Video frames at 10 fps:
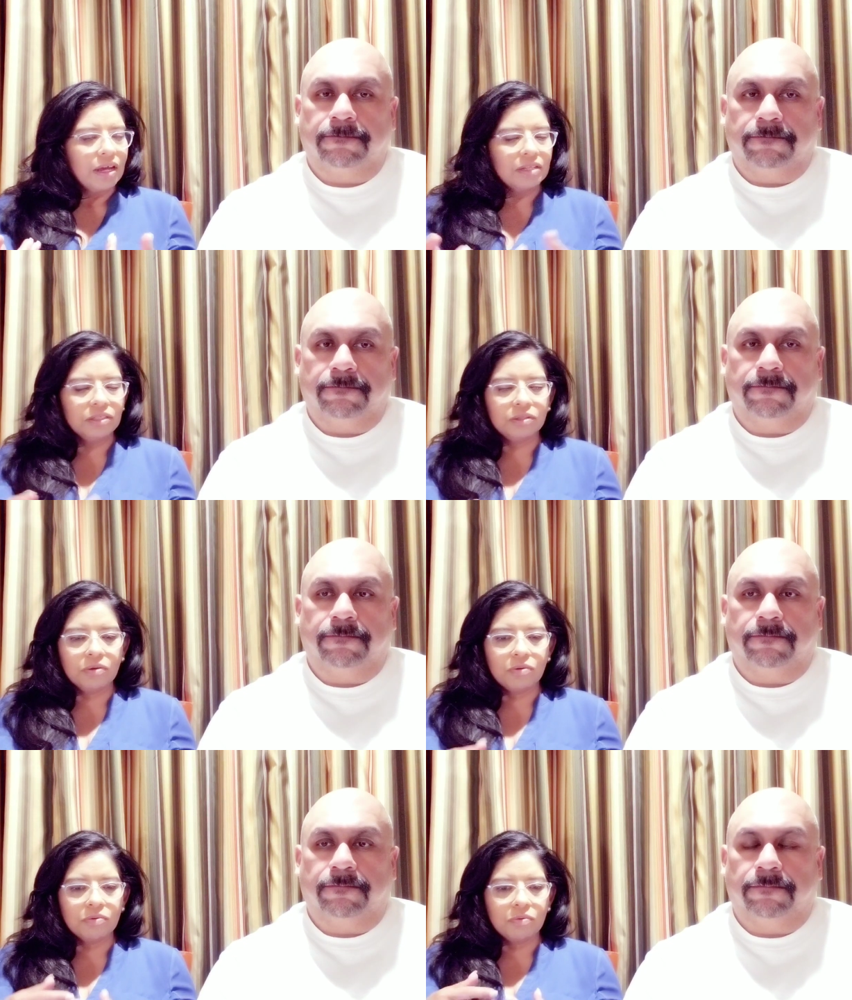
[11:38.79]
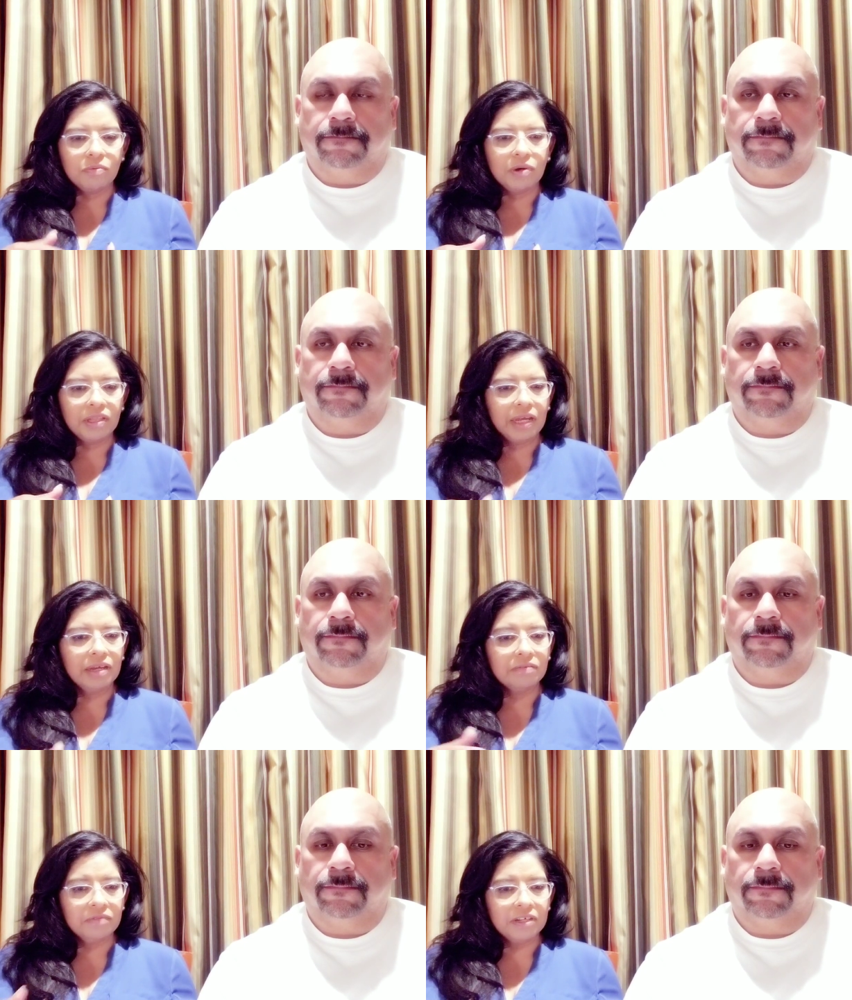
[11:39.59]
Speaker 1: and so when they
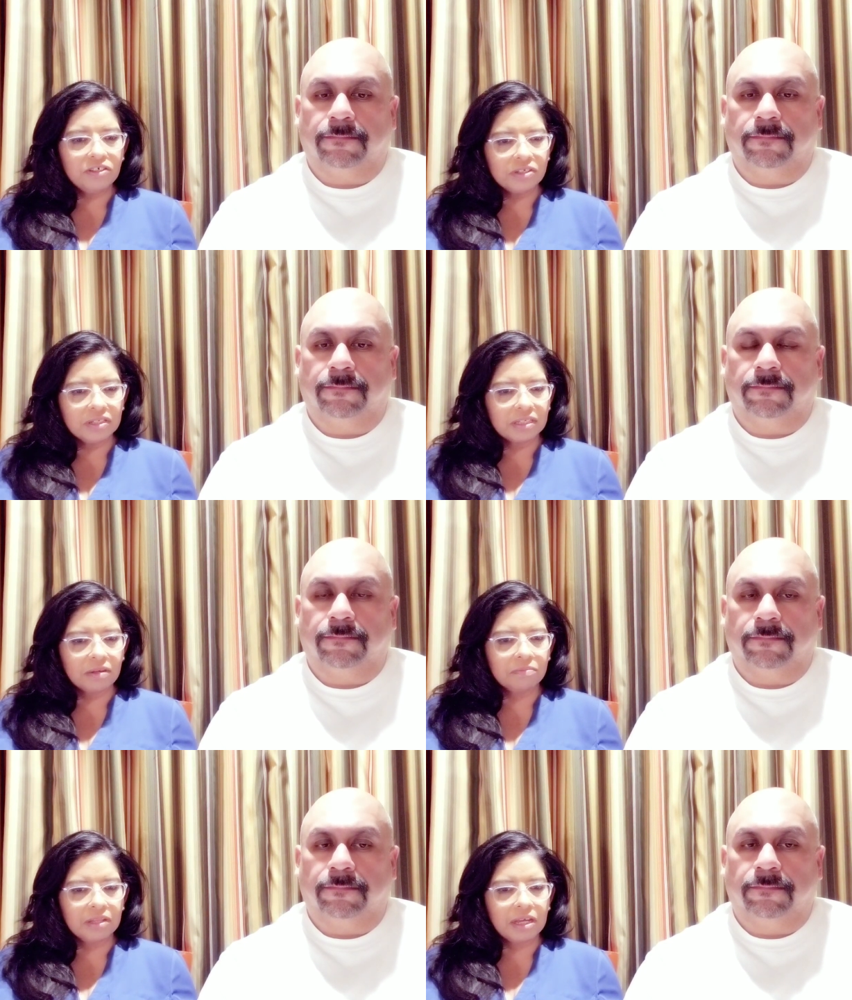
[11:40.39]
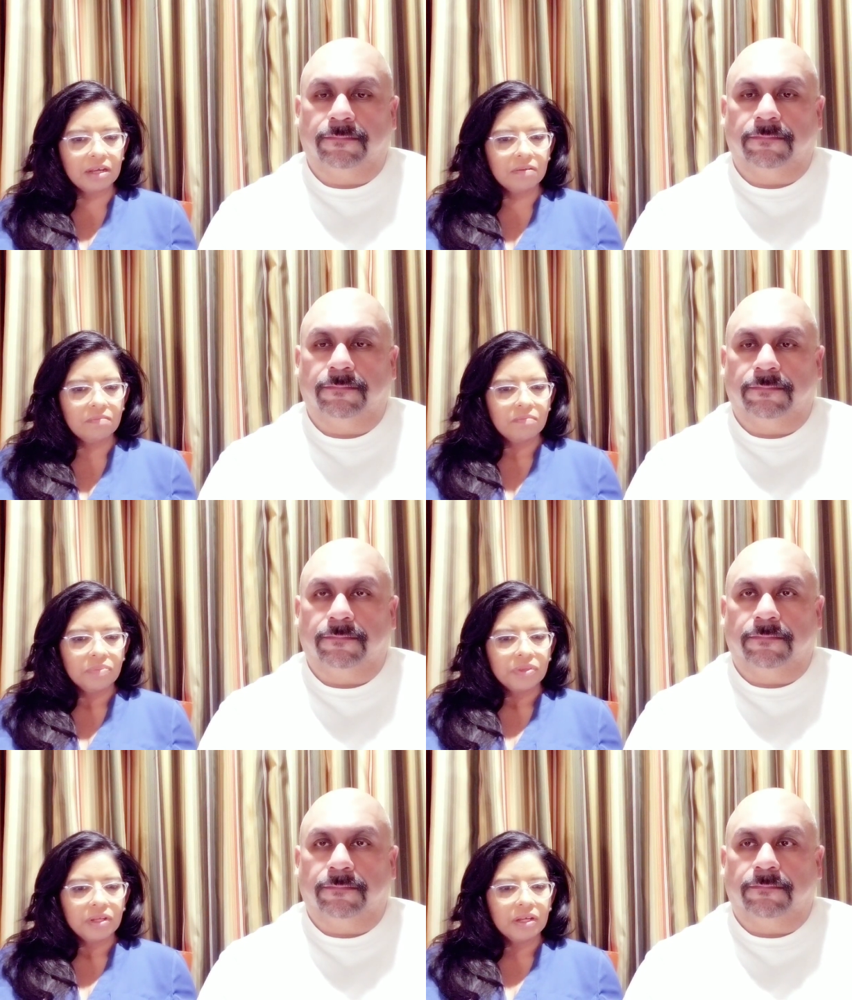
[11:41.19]
envision something
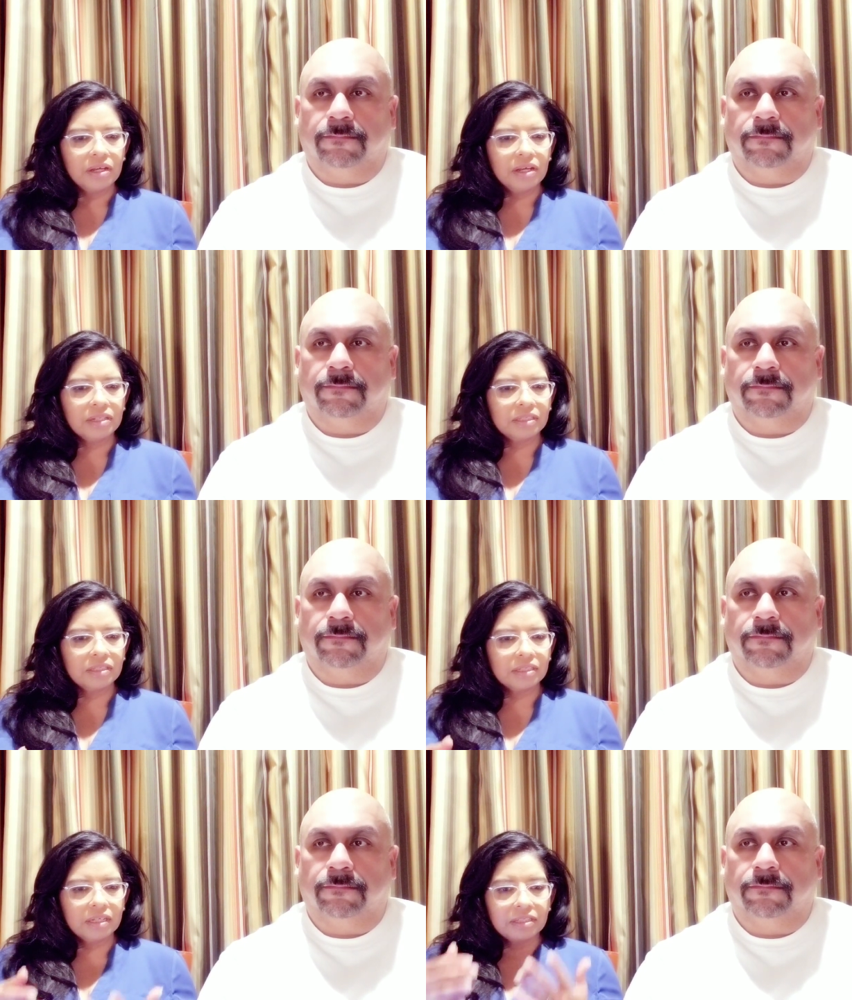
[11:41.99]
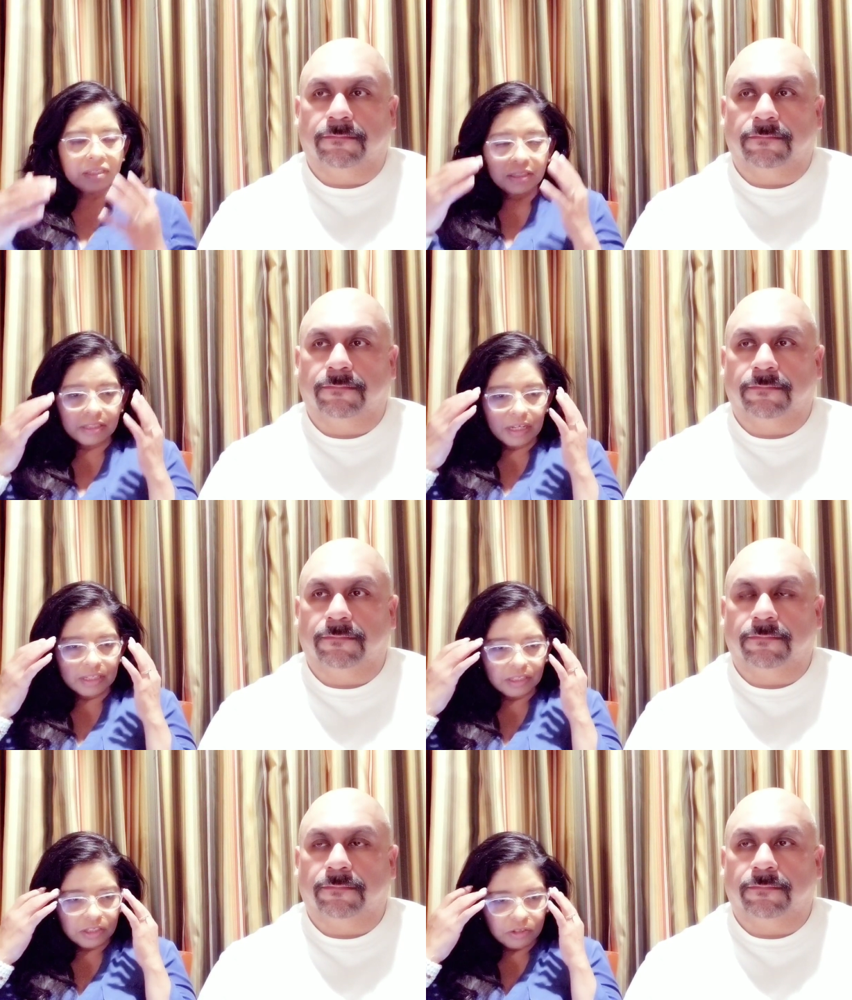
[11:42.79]
it's it's it's